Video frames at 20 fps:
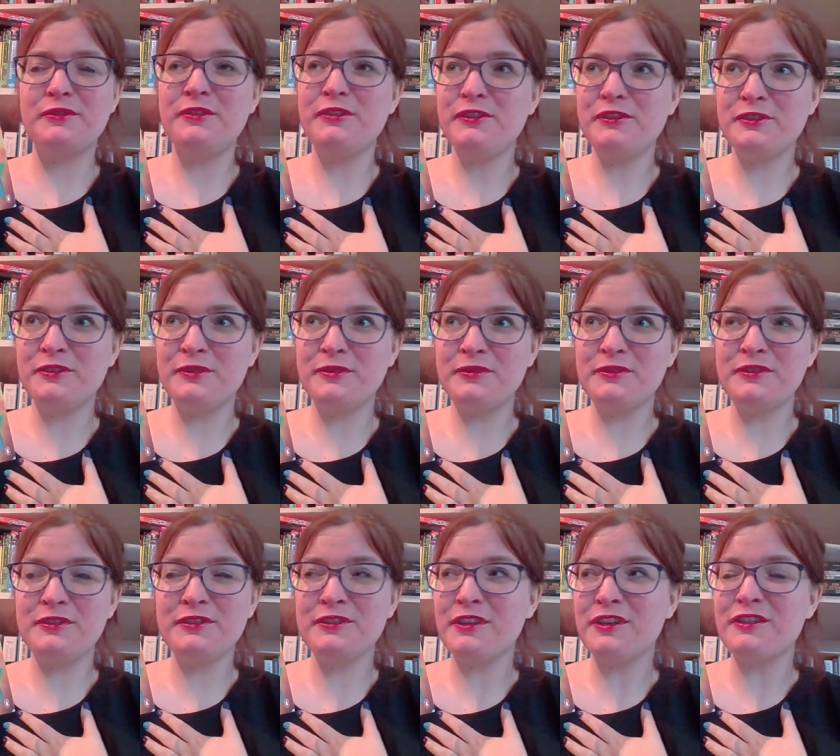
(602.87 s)
also
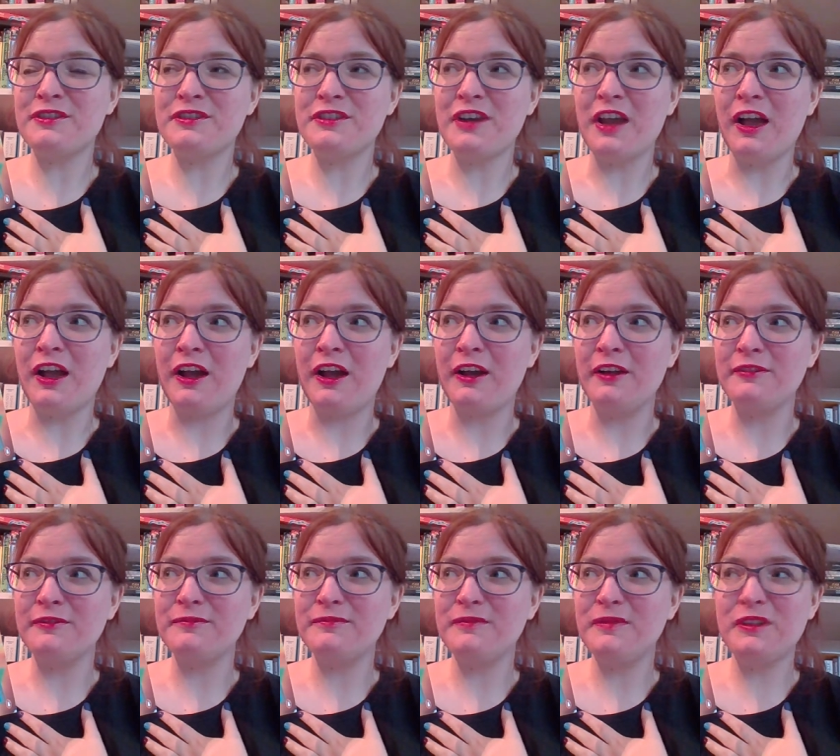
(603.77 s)
such a
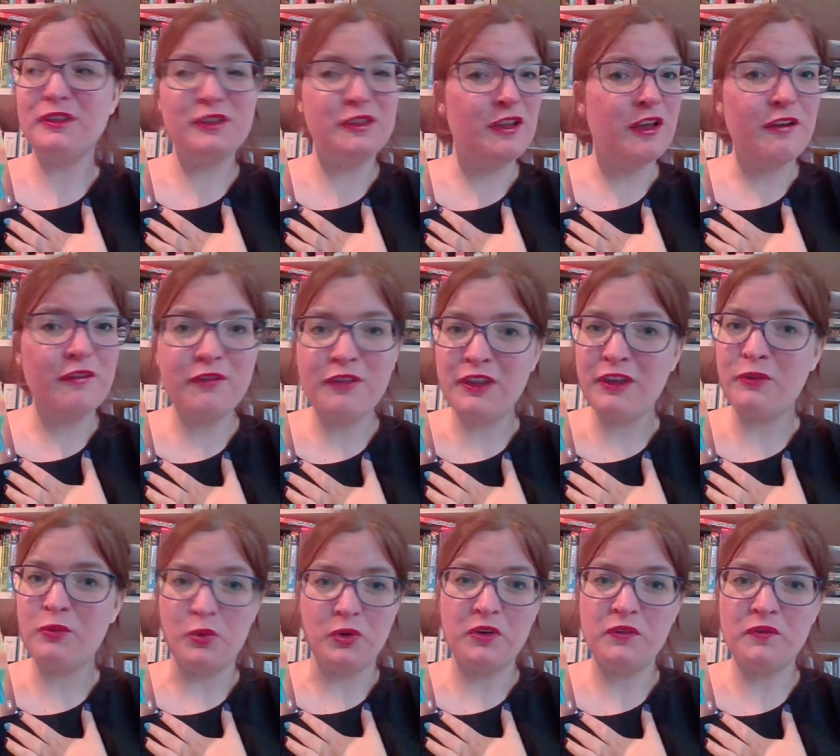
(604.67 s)
lovely,
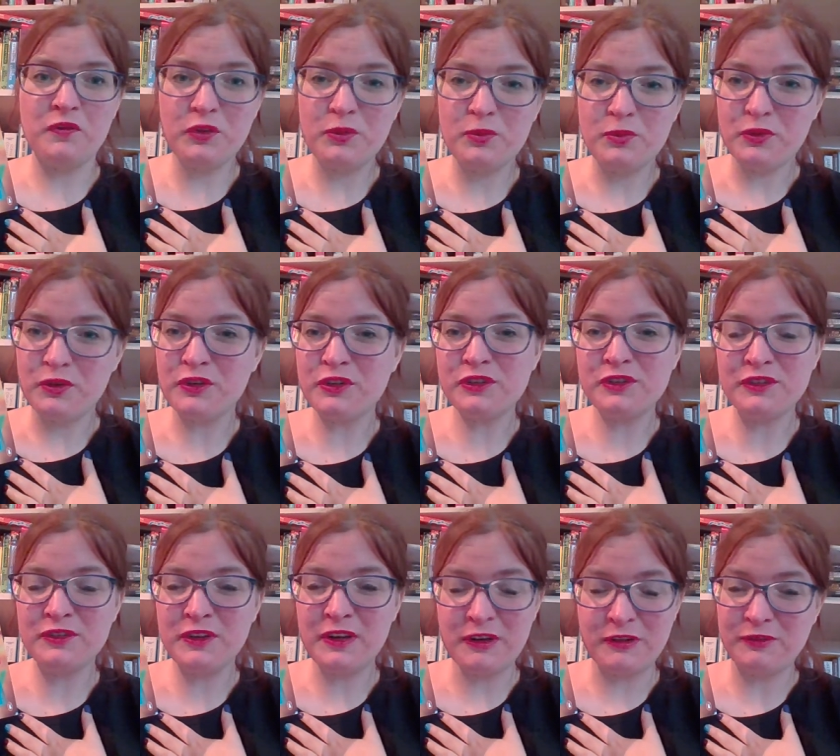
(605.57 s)
wonderful
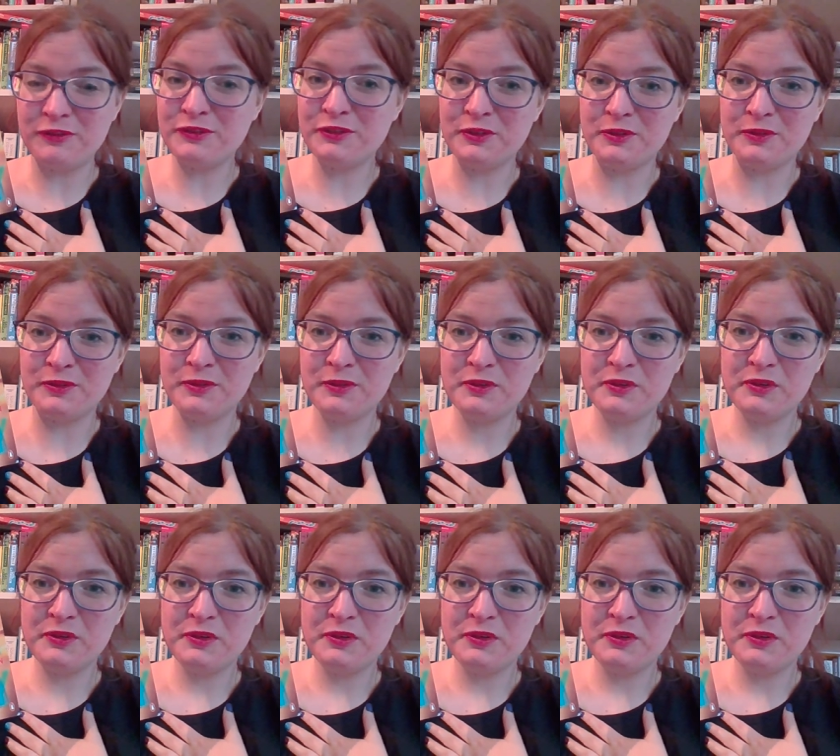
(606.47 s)
person, and also